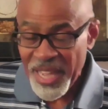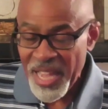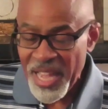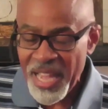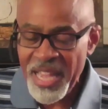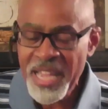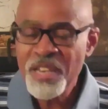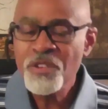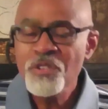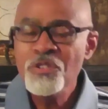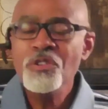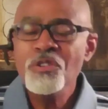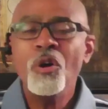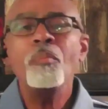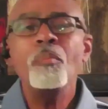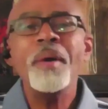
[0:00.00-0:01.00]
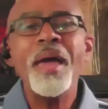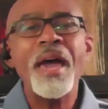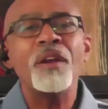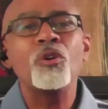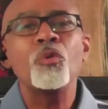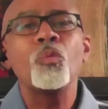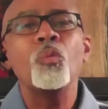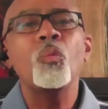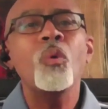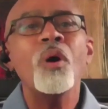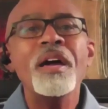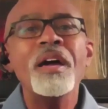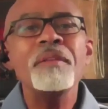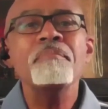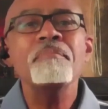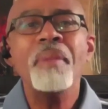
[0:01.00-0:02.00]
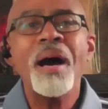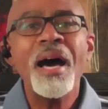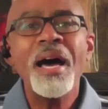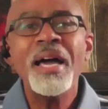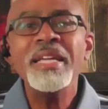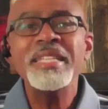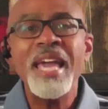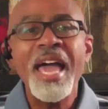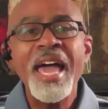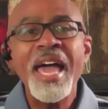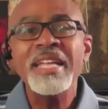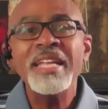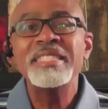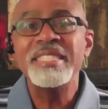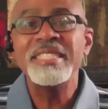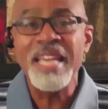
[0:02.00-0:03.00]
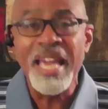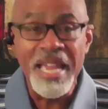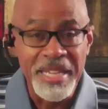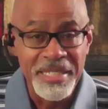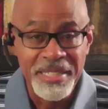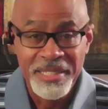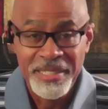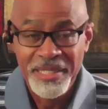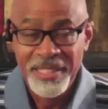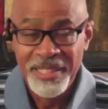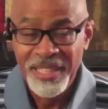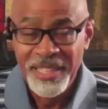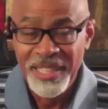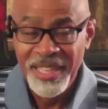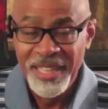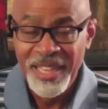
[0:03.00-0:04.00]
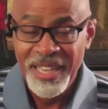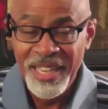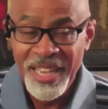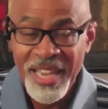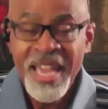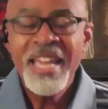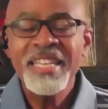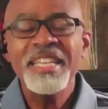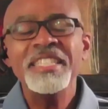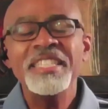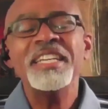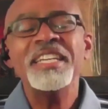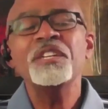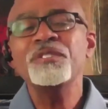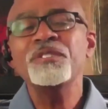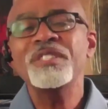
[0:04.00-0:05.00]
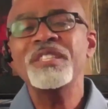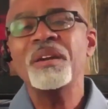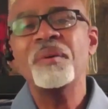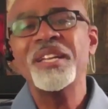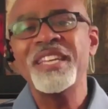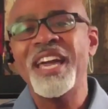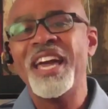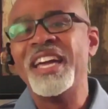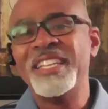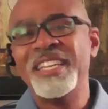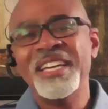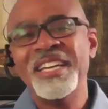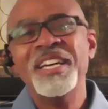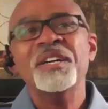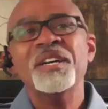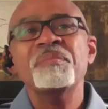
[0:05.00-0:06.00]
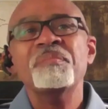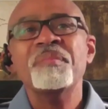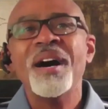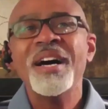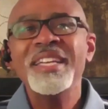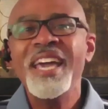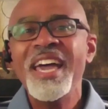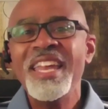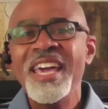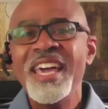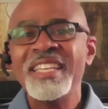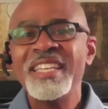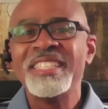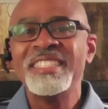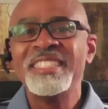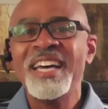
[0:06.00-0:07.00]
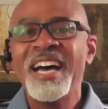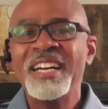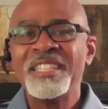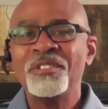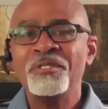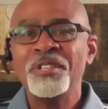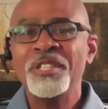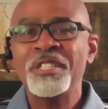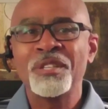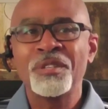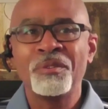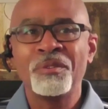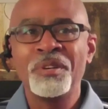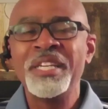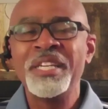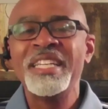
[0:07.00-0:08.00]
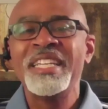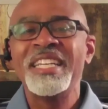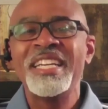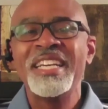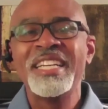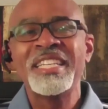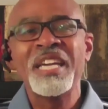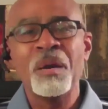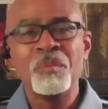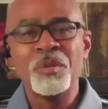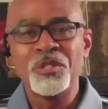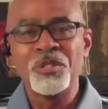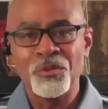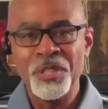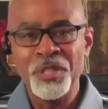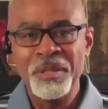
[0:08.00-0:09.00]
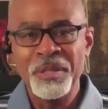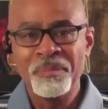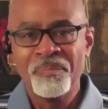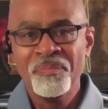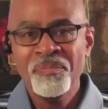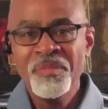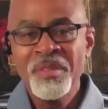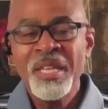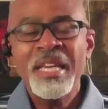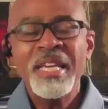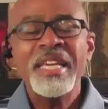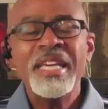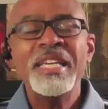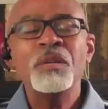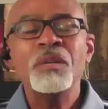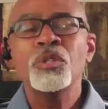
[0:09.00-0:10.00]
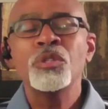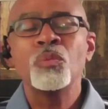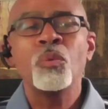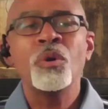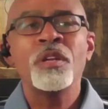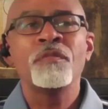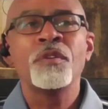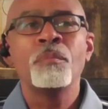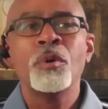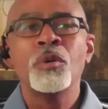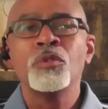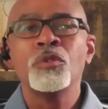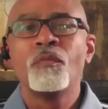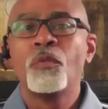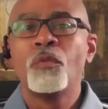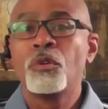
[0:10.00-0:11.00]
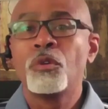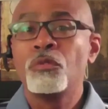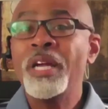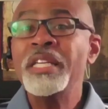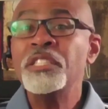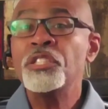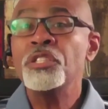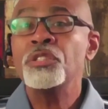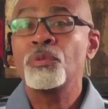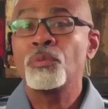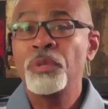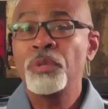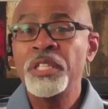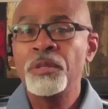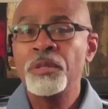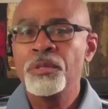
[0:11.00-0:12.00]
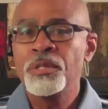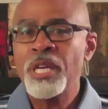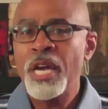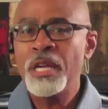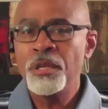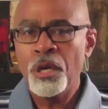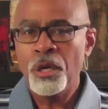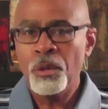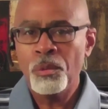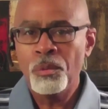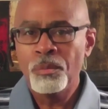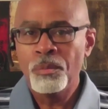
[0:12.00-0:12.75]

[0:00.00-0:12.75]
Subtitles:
And no matter what my dad said, now you got to understand my dad. My dad has a doctorate degree in chemistry. He was one of the most voracious readers I know.